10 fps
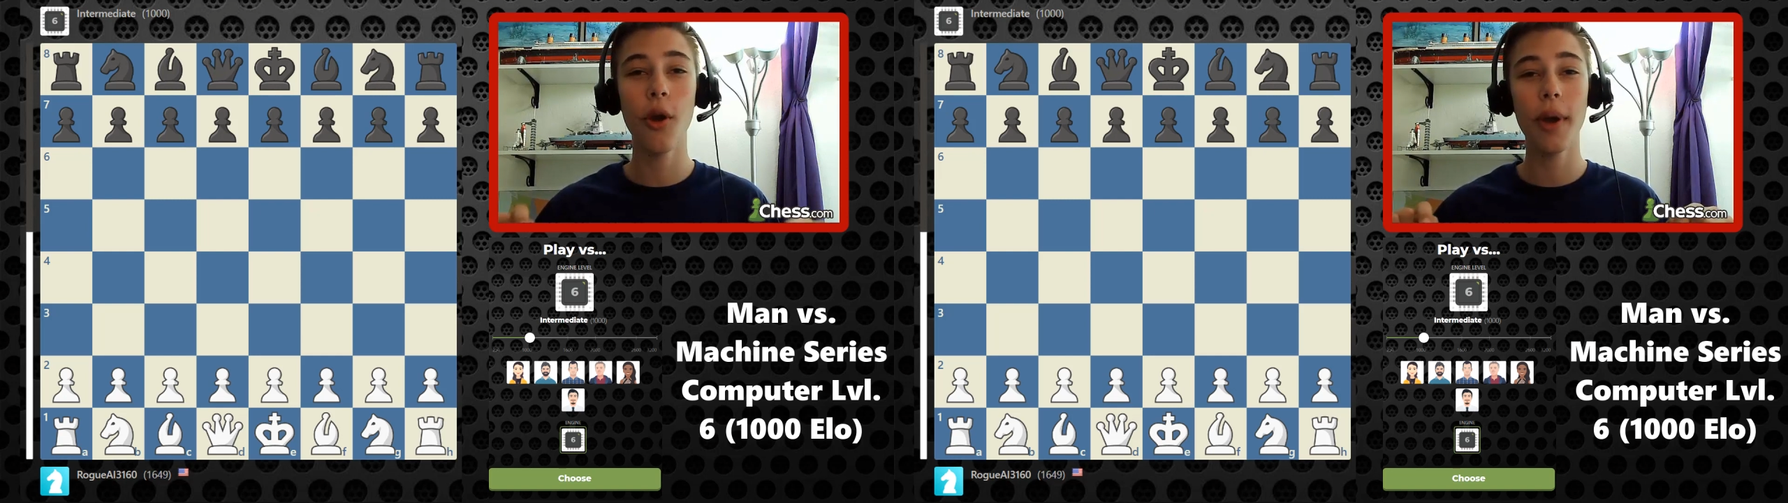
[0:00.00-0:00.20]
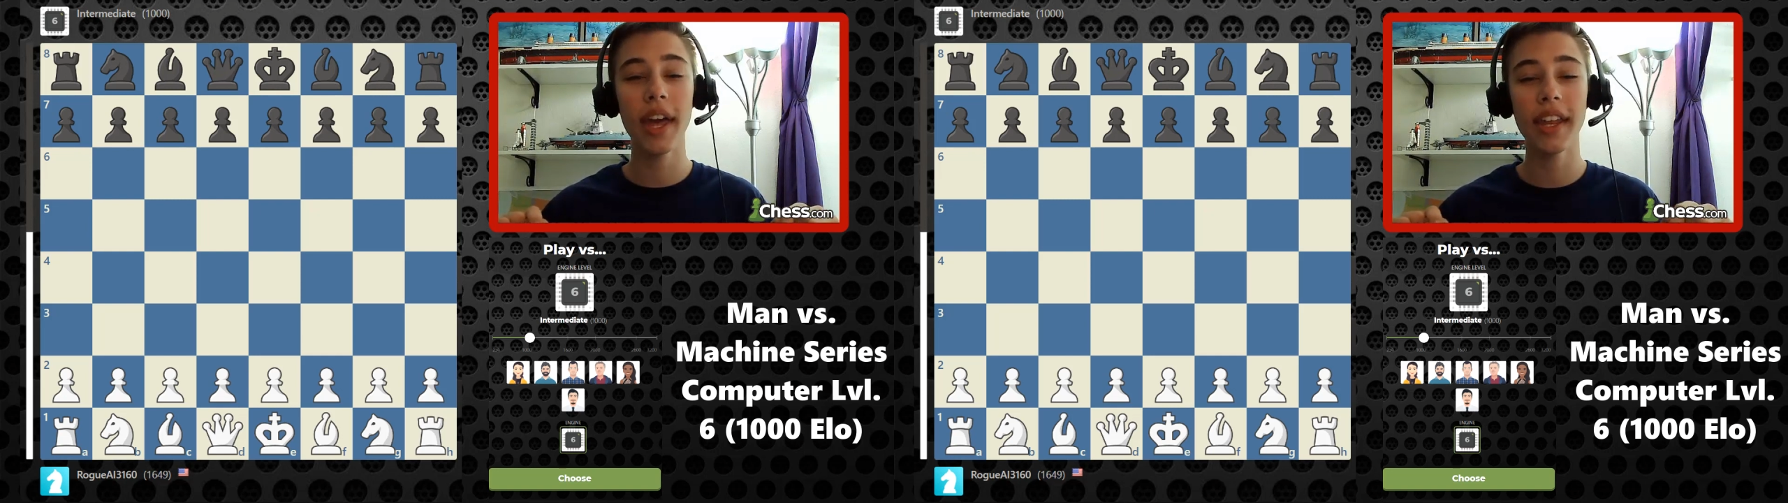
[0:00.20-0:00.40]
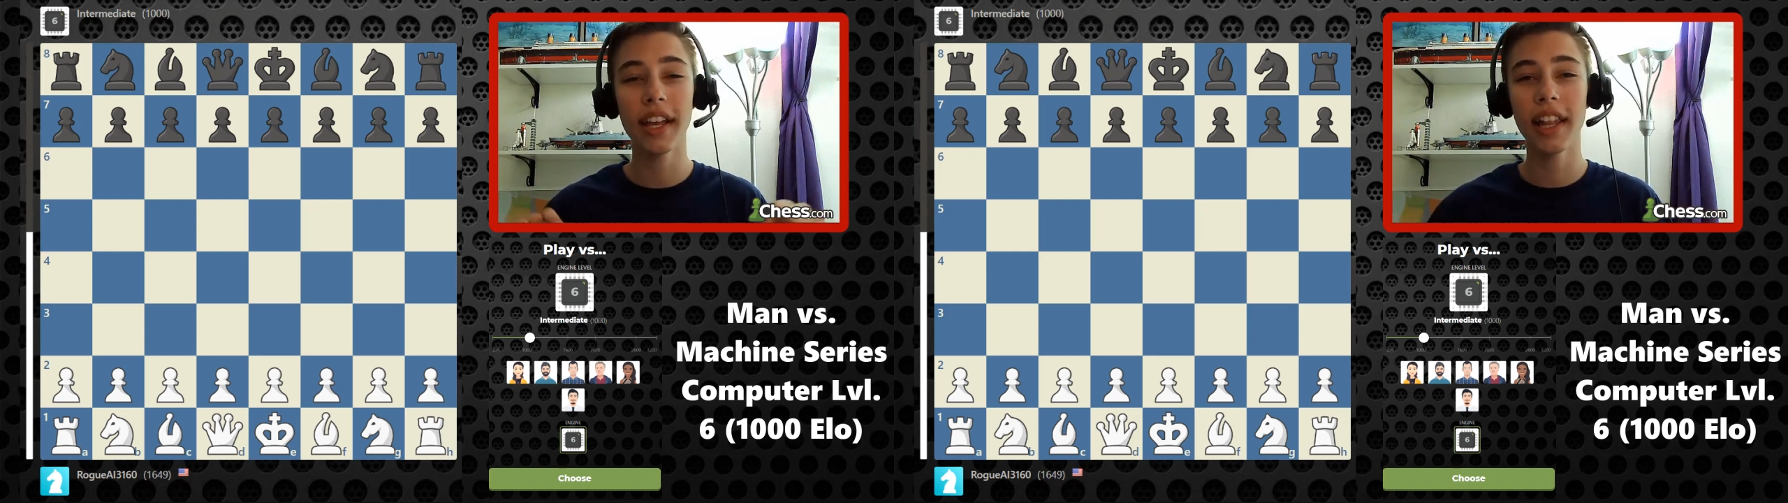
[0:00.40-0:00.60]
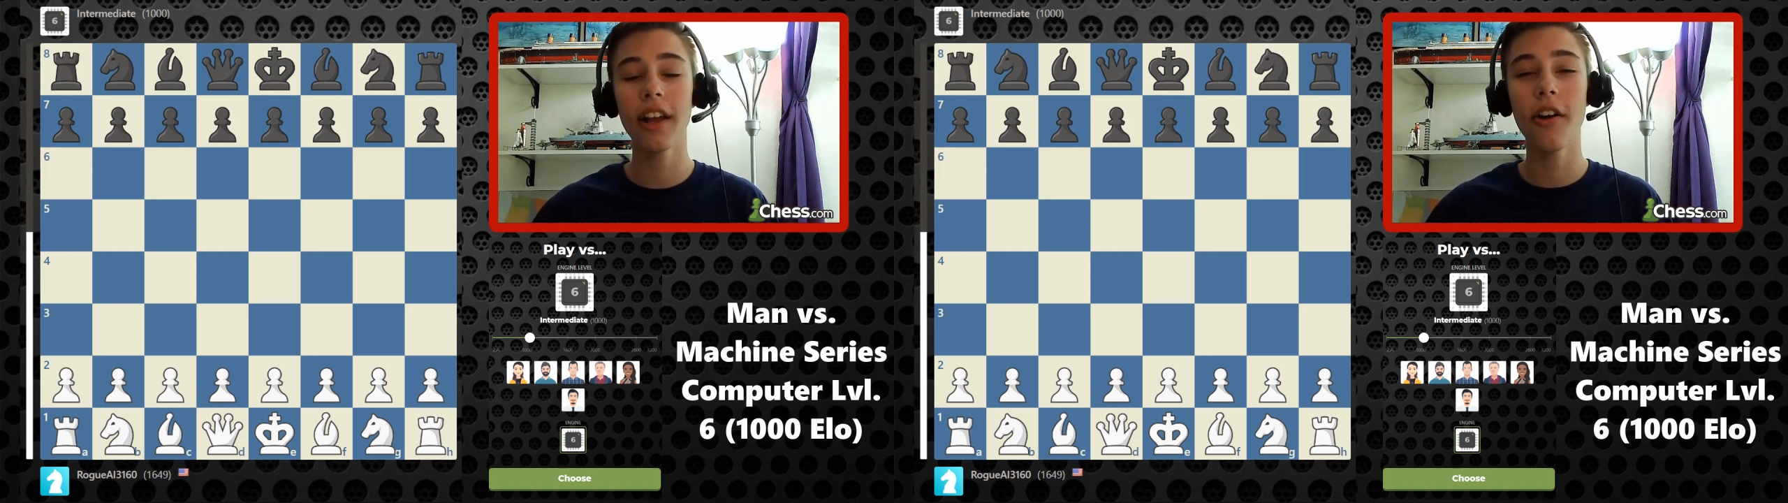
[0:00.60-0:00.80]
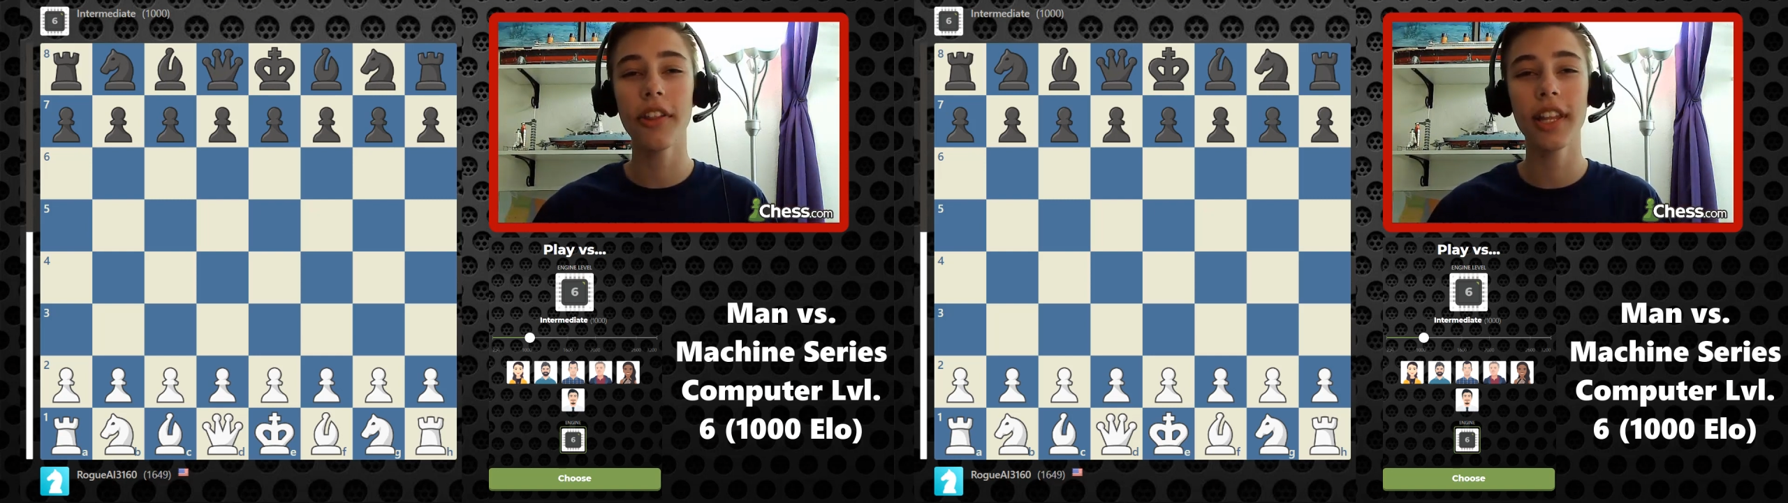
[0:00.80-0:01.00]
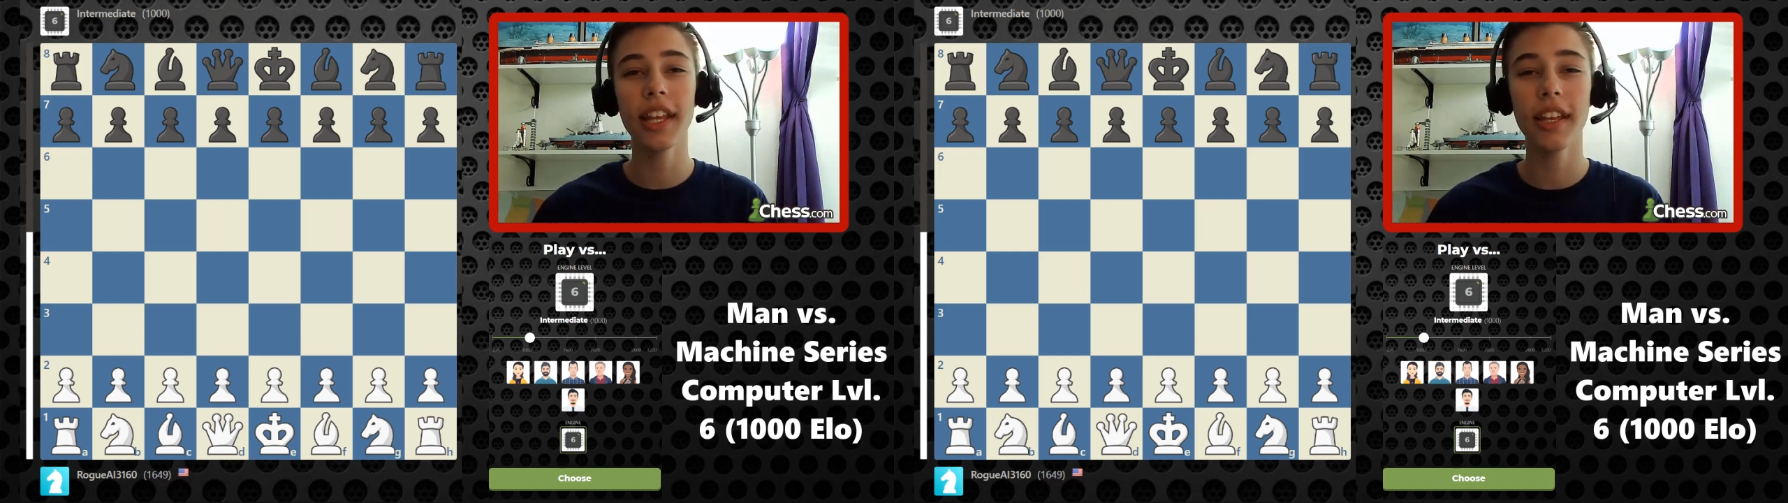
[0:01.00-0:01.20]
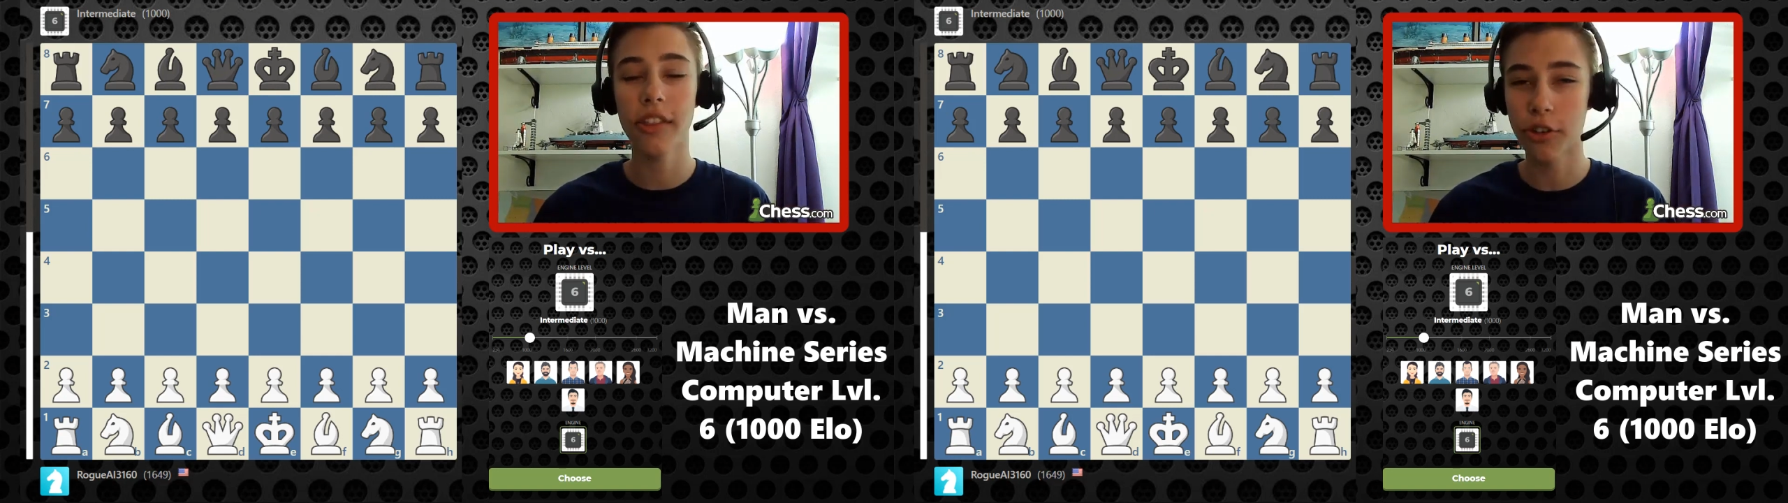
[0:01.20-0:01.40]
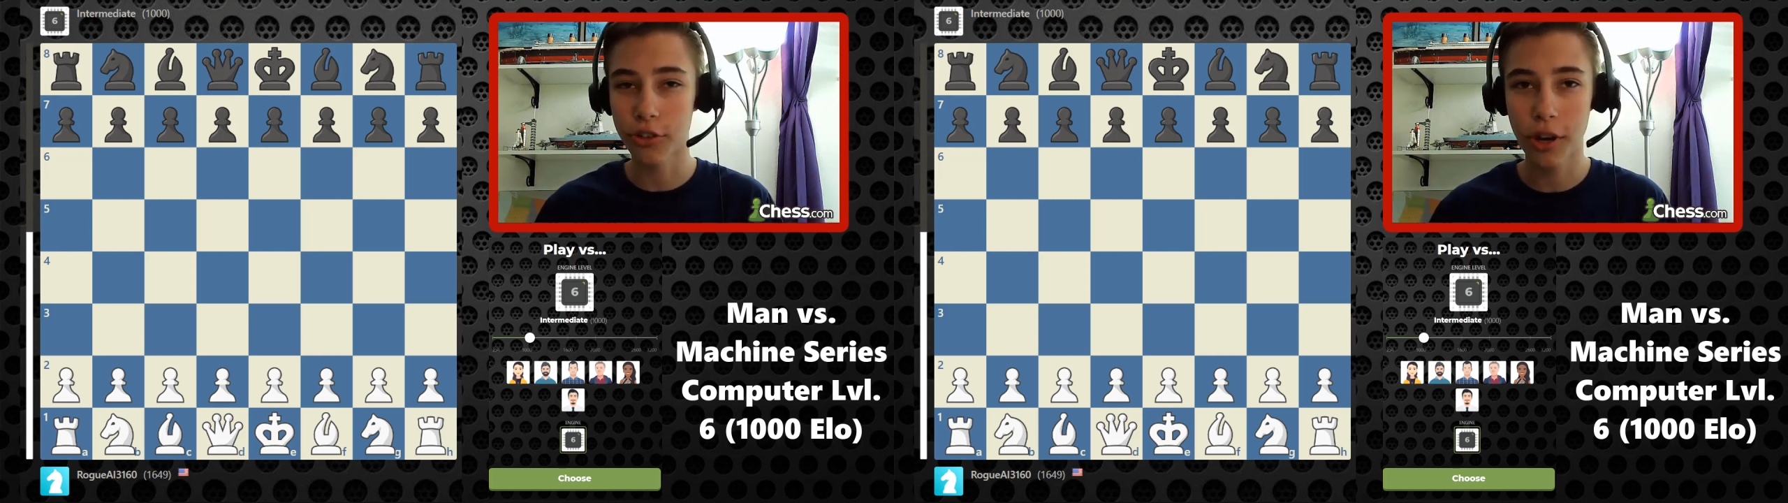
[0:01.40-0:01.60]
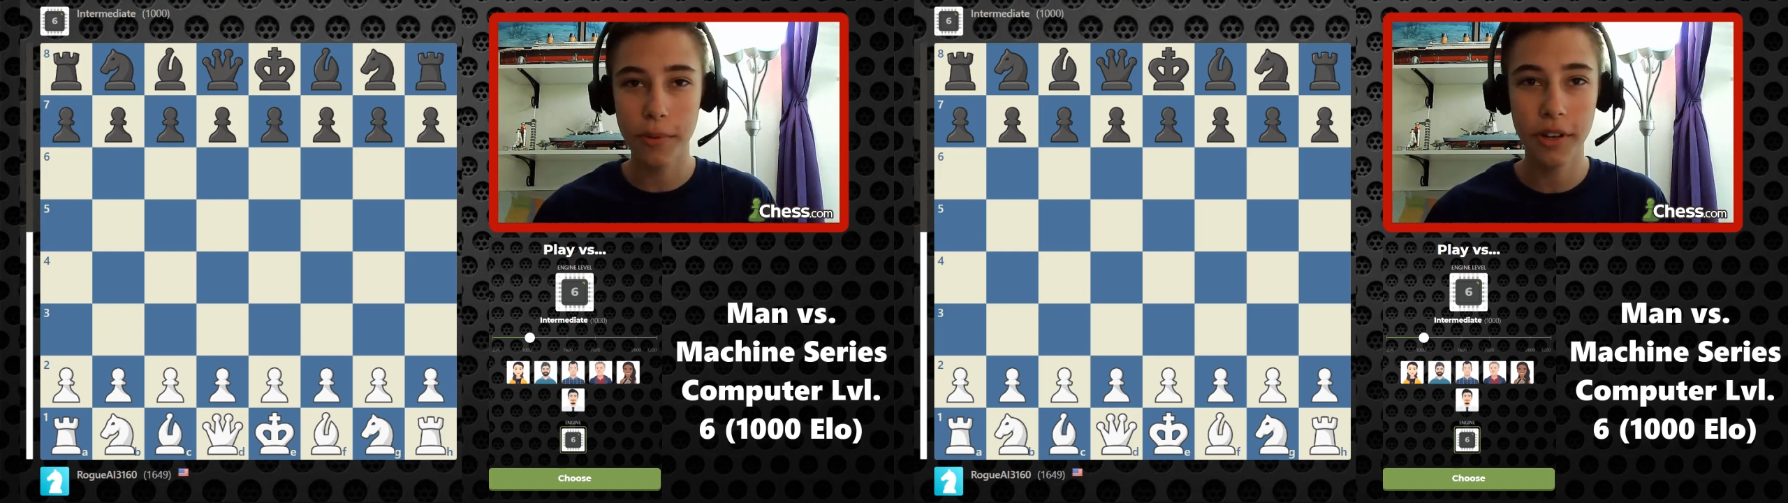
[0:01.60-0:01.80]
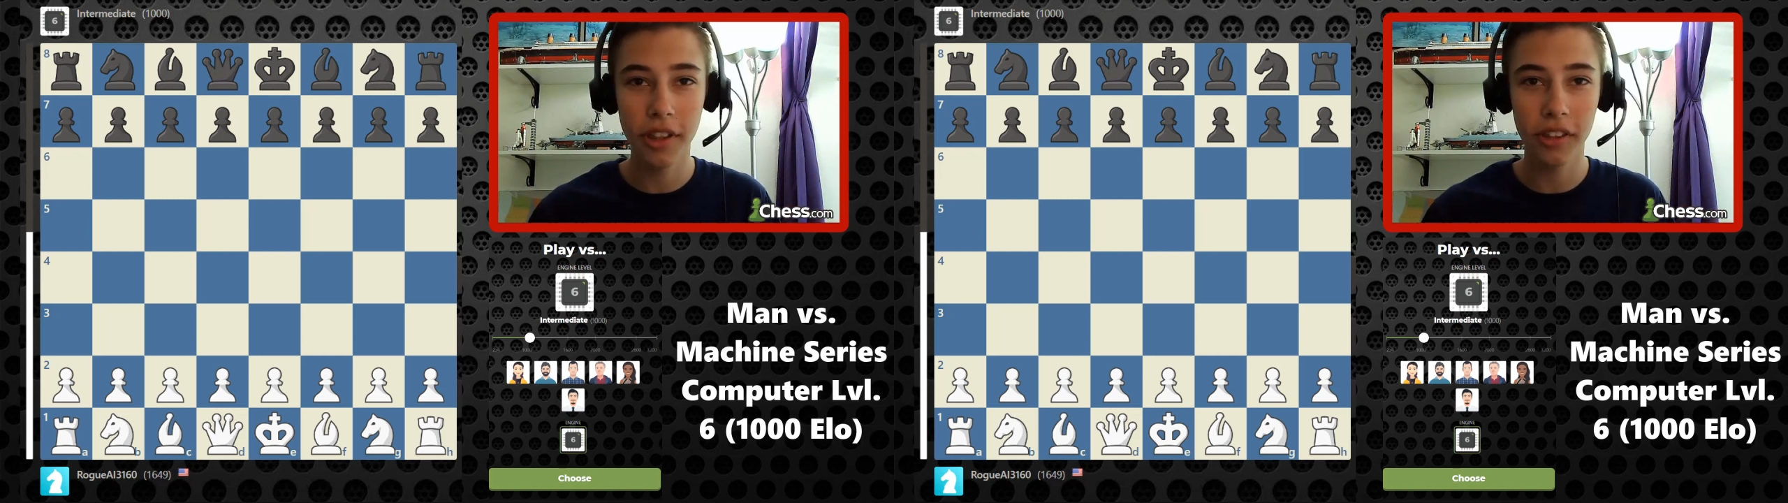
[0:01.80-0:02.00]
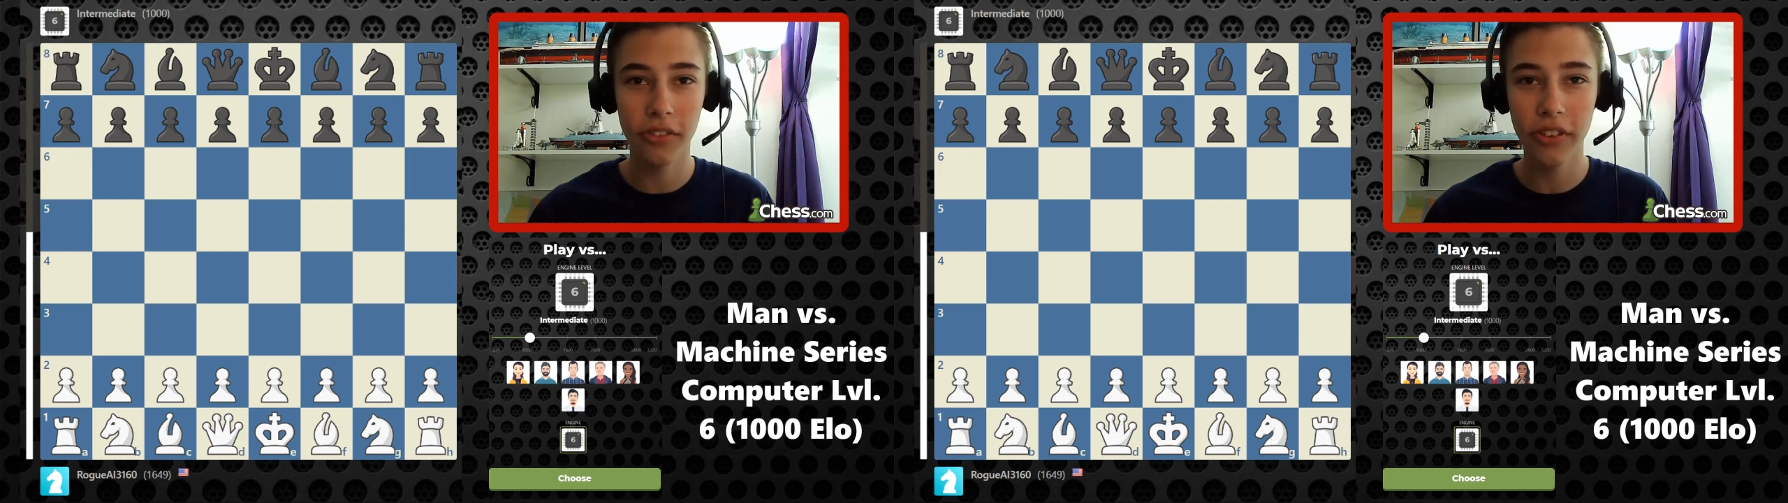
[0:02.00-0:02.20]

go ahead and click on the link in the description of this